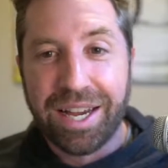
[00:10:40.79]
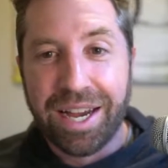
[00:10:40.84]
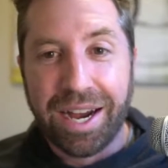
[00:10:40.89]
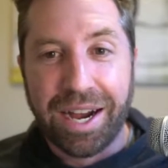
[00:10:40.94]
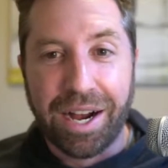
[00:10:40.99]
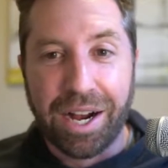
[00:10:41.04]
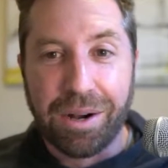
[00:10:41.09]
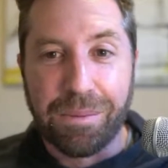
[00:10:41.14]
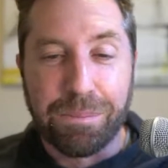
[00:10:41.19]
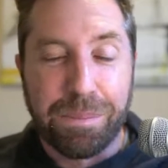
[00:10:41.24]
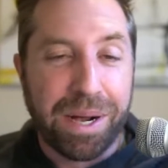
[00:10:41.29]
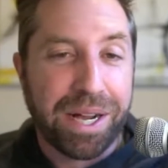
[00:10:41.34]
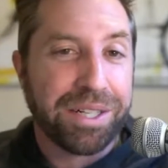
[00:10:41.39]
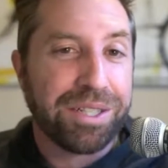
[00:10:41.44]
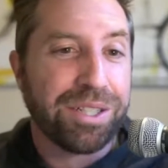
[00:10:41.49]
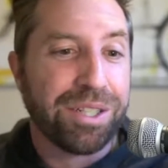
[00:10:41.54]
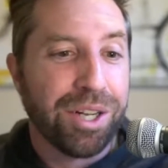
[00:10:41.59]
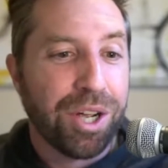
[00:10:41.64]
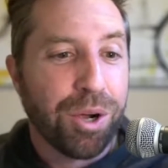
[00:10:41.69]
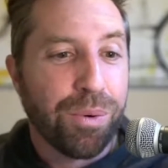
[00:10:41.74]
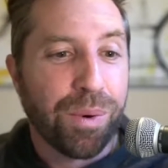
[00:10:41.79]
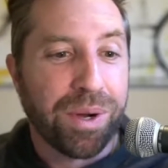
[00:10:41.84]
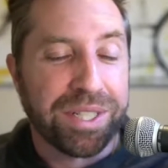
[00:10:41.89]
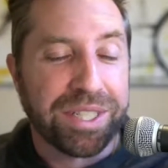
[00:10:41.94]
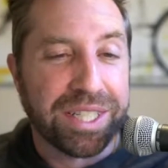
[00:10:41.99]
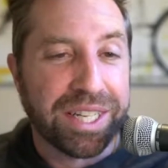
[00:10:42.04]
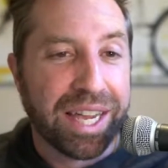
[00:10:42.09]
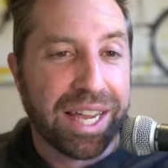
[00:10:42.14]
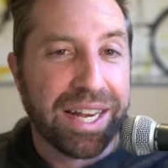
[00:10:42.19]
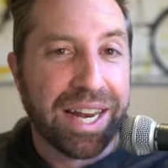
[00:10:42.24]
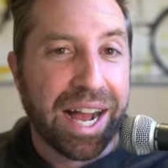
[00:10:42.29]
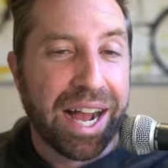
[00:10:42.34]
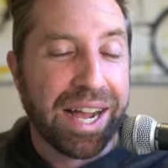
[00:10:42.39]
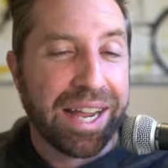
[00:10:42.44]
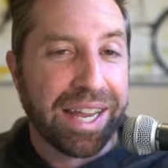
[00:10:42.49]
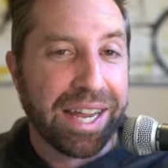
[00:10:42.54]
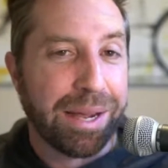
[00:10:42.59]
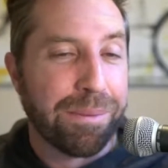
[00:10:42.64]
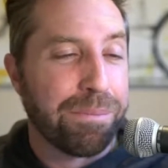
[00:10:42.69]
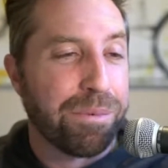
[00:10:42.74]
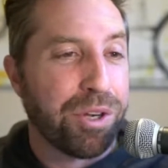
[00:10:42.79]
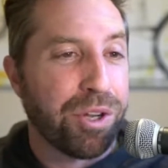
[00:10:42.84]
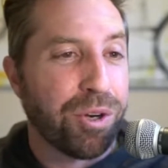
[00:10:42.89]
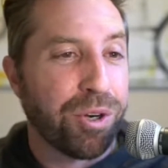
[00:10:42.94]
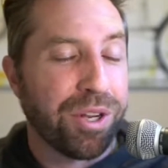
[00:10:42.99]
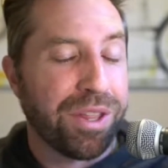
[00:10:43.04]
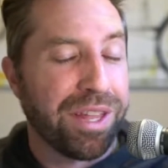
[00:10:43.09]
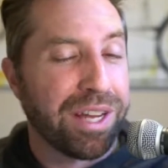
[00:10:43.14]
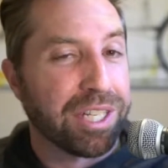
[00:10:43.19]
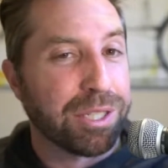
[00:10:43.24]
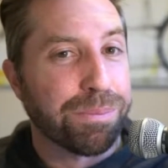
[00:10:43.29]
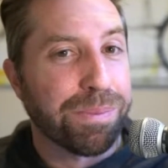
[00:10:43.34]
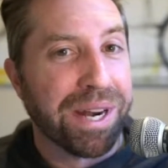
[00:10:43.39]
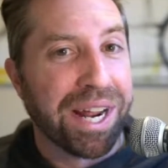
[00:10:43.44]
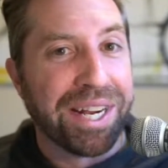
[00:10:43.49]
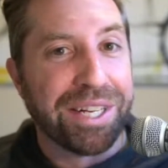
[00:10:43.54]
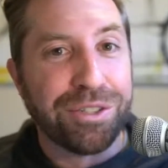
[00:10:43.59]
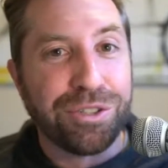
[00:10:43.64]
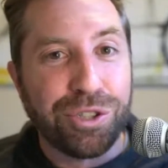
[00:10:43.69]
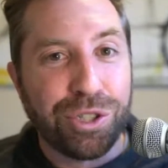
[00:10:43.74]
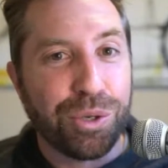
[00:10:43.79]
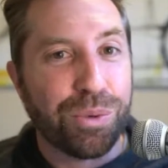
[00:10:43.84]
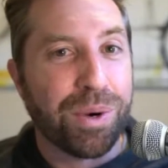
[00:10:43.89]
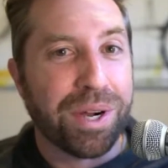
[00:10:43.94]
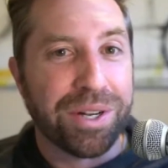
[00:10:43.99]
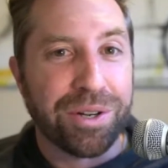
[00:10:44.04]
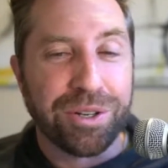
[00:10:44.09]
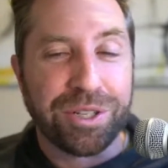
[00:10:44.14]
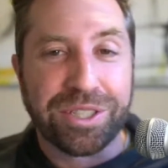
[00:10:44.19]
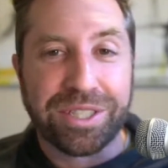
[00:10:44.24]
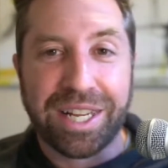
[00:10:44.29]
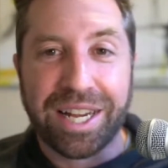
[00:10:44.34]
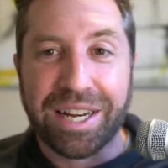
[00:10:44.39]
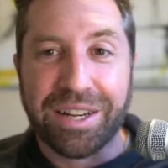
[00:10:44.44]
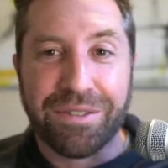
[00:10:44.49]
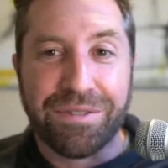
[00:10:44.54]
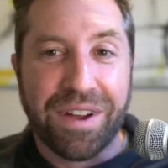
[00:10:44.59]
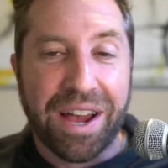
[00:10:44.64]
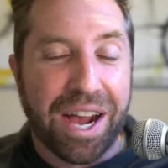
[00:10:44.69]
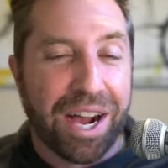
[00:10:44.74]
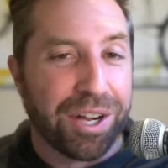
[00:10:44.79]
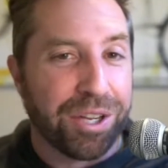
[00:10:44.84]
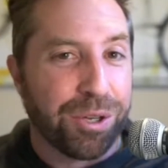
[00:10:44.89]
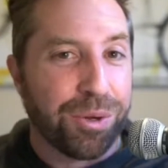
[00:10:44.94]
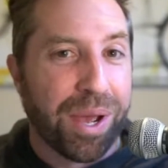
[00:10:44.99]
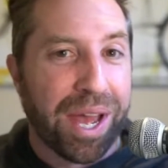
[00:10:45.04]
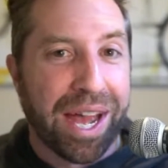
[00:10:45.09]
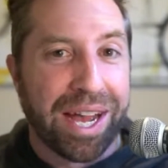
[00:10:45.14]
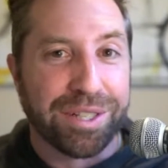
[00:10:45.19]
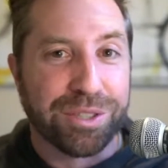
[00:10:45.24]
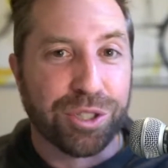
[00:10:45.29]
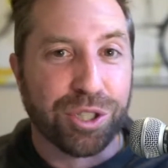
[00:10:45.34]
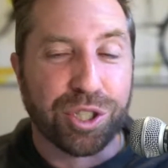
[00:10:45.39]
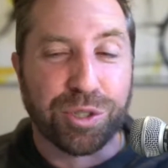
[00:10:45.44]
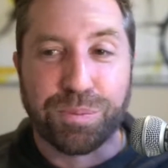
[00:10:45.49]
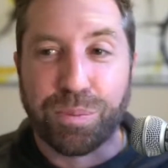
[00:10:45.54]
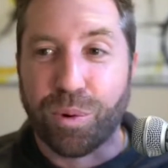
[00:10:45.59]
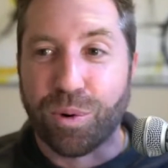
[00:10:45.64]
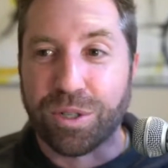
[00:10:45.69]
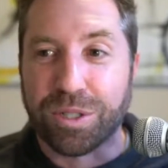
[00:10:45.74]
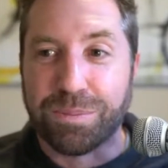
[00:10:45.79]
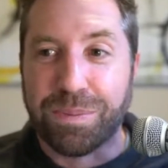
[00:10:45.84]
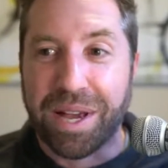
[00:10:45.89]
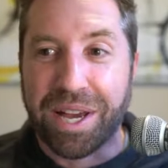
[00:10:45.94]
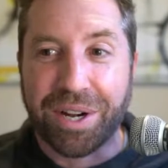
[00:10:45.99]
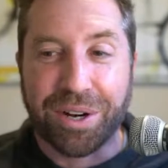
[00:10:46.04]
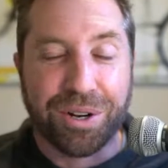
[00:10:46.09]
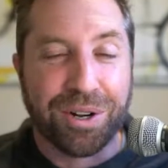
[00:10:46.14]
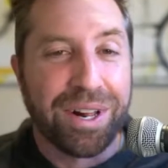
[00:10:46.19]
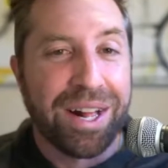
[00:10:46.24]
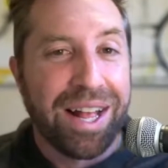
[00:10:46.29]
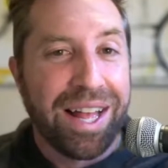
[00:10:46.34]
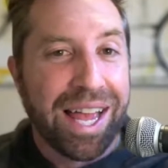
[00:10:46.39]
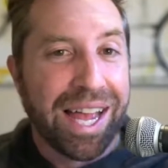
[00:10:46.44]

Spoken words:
But once again, I am new to this, but I do understand value as a sports bettor,